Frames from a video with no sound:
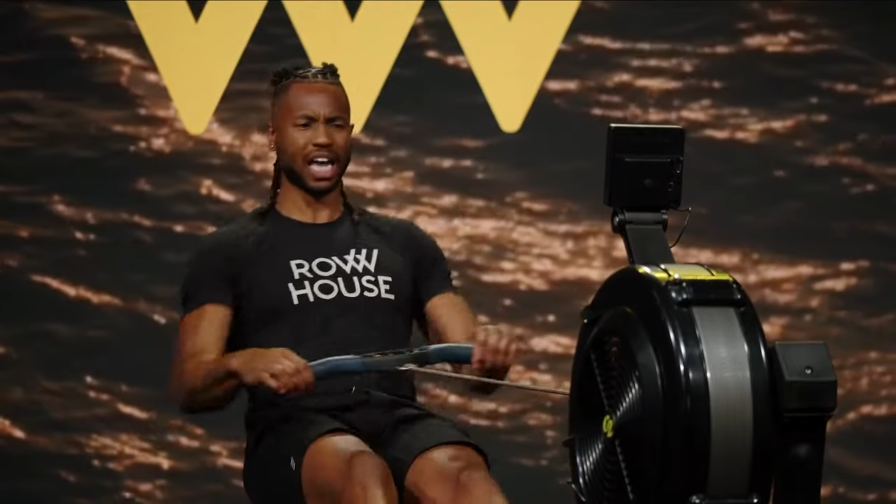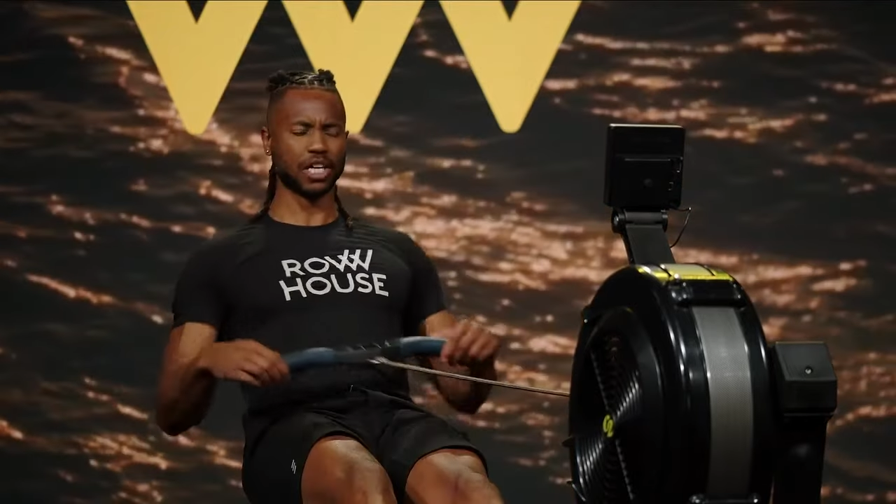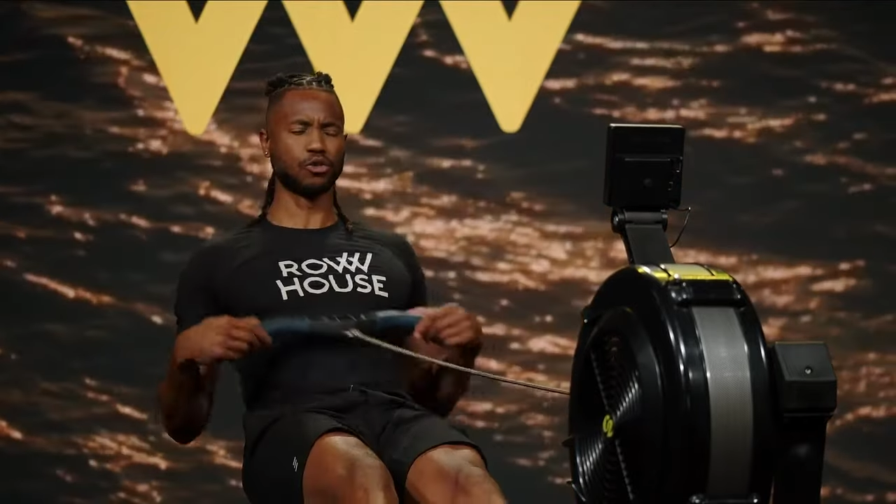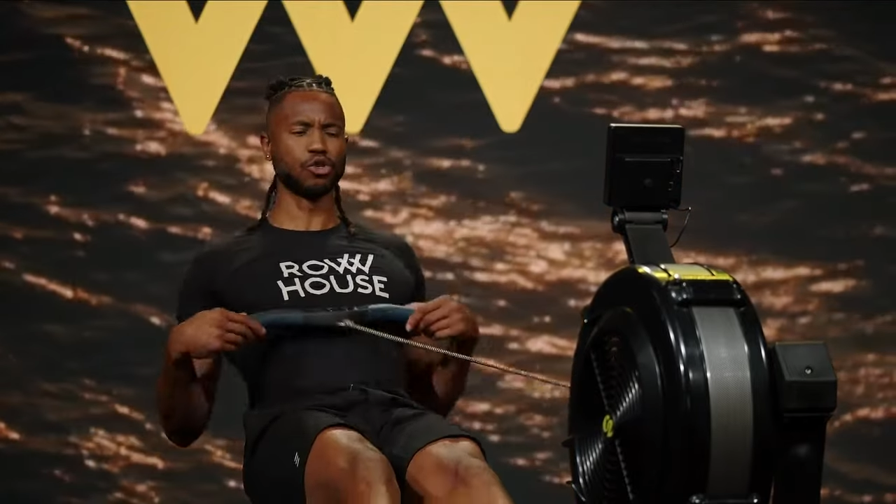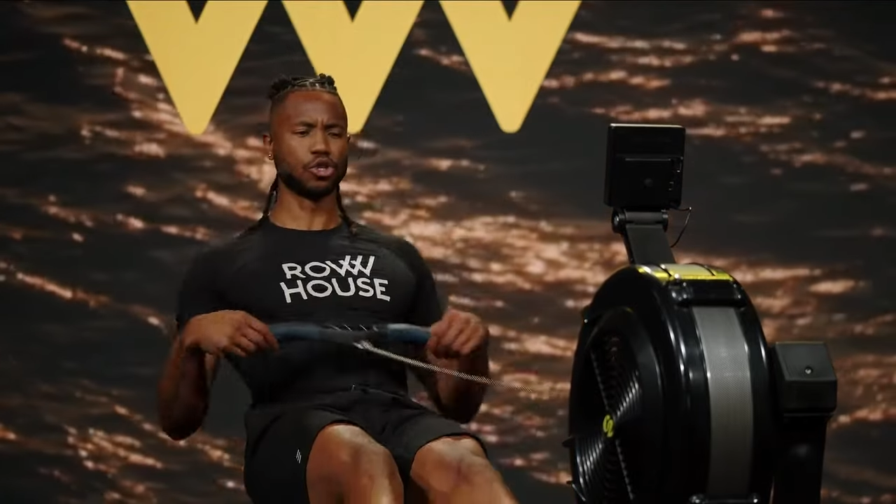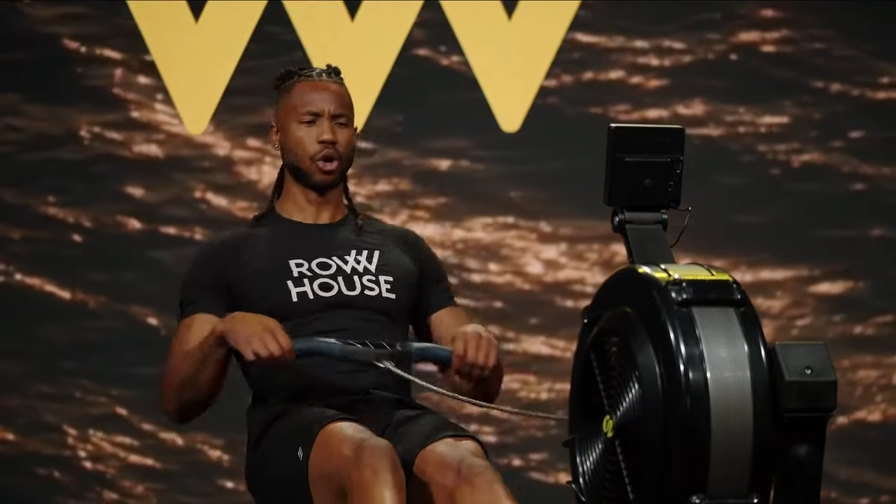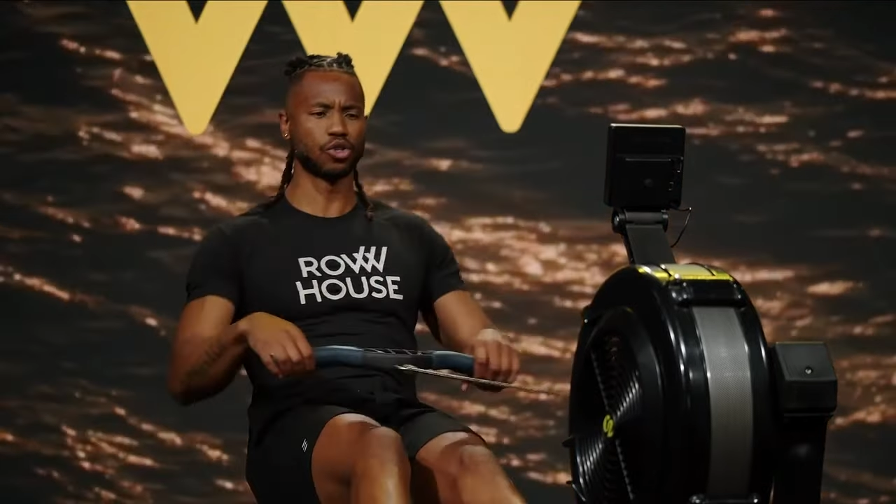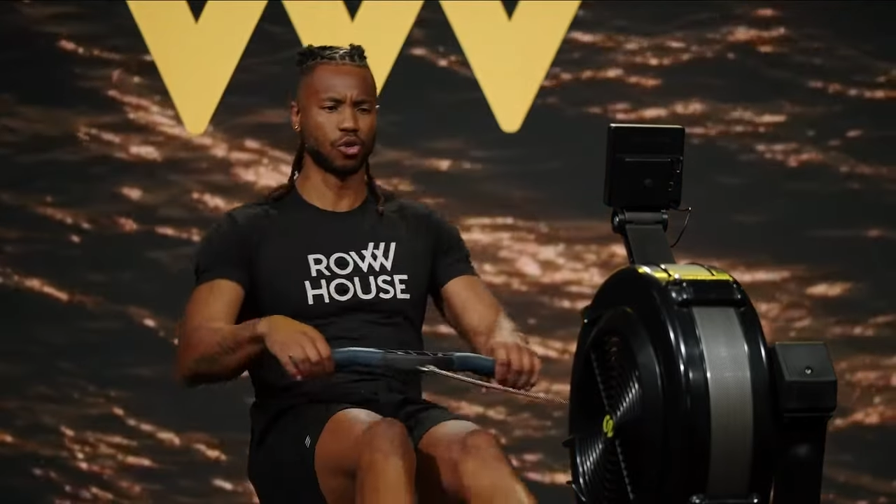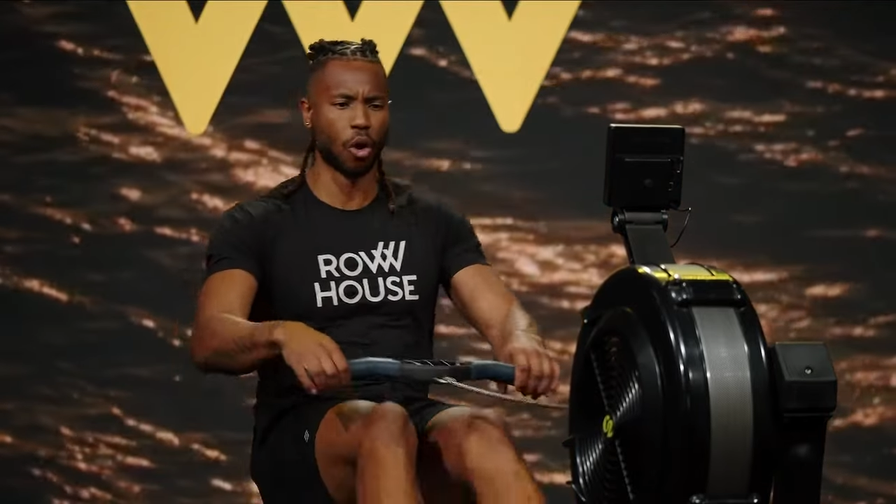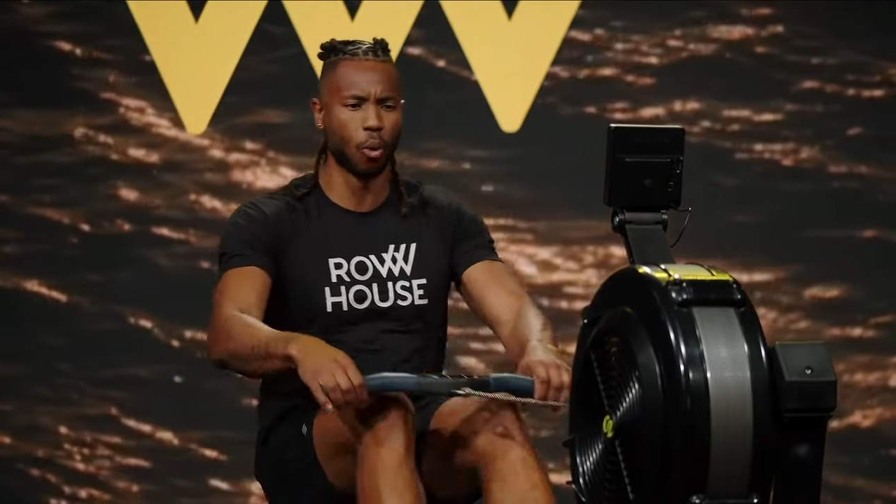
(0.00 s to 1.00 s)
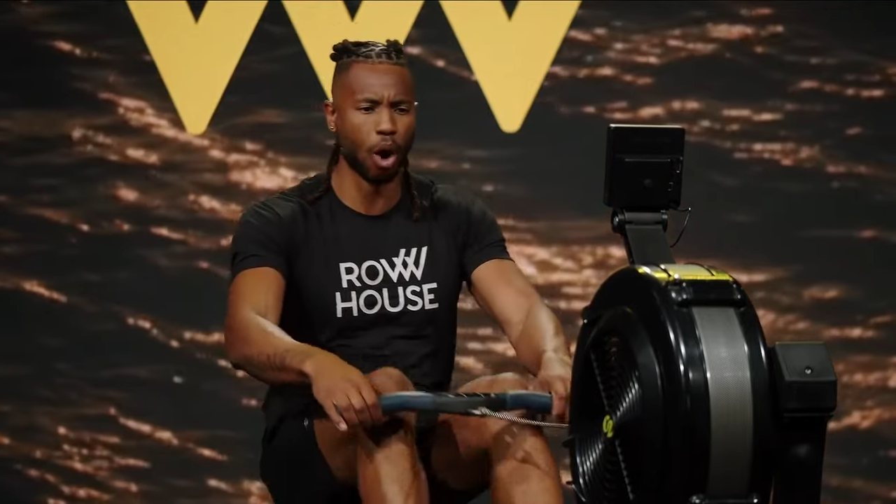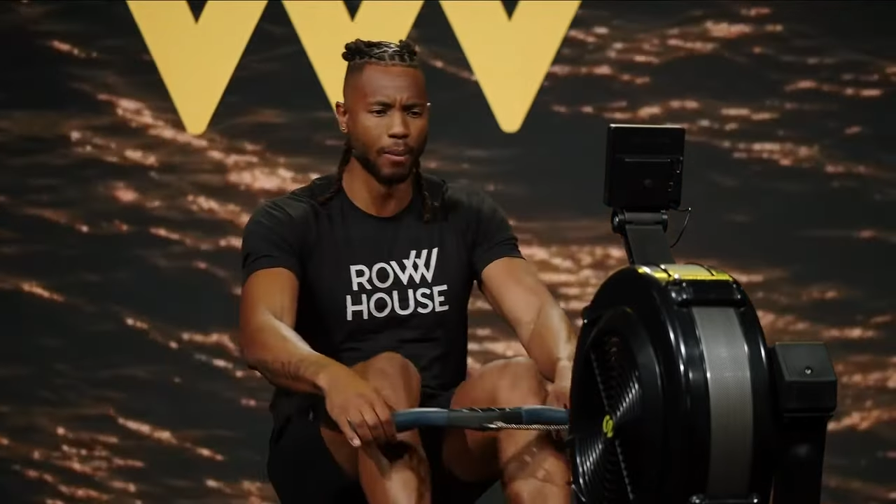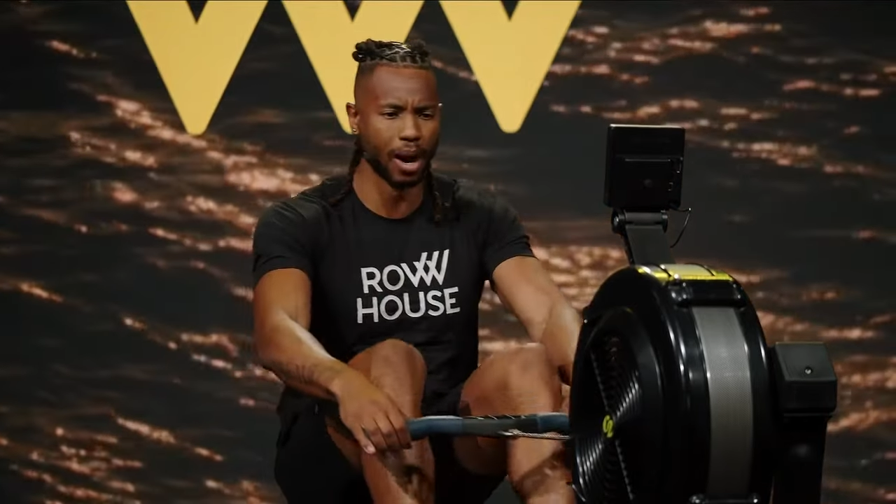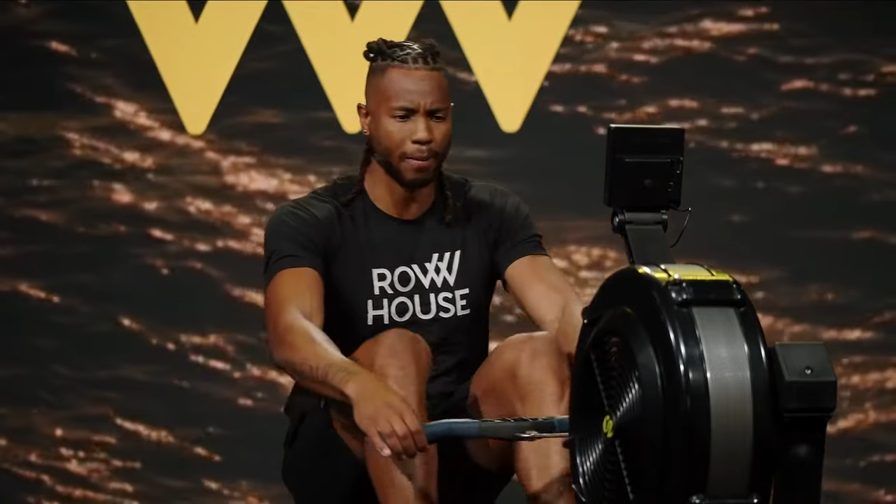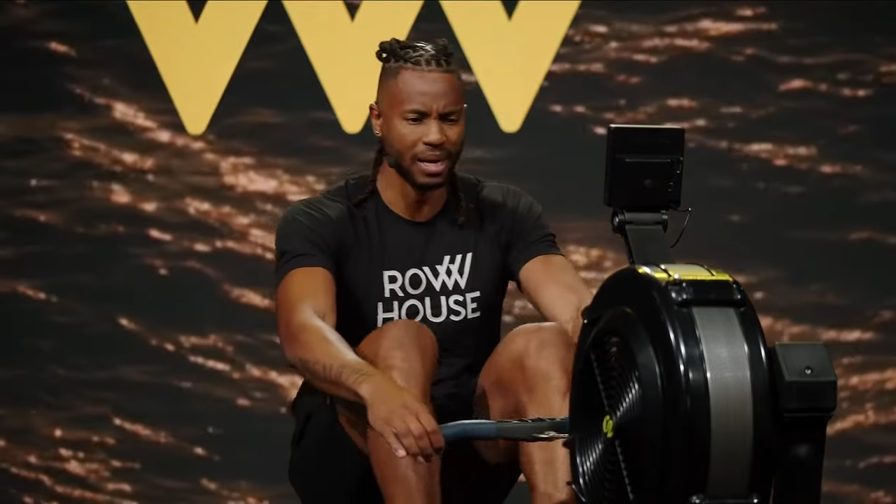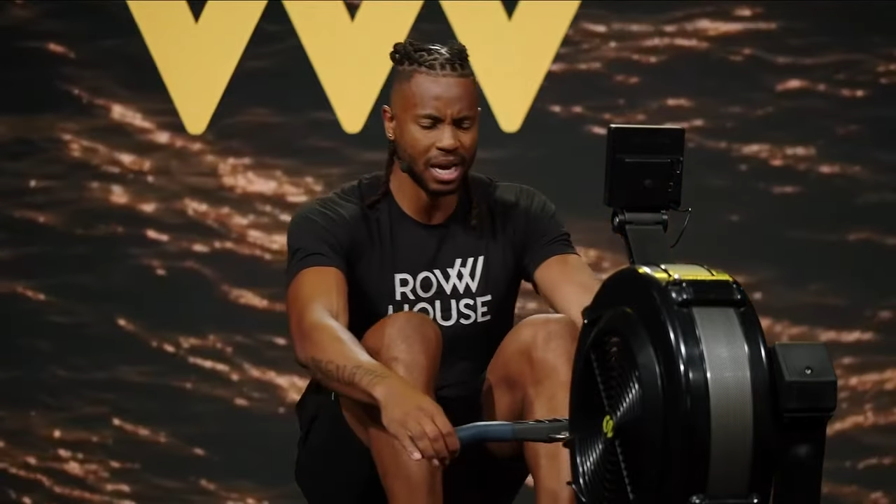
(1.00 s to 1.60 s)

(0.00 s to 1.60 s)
last few strokes are our warm up.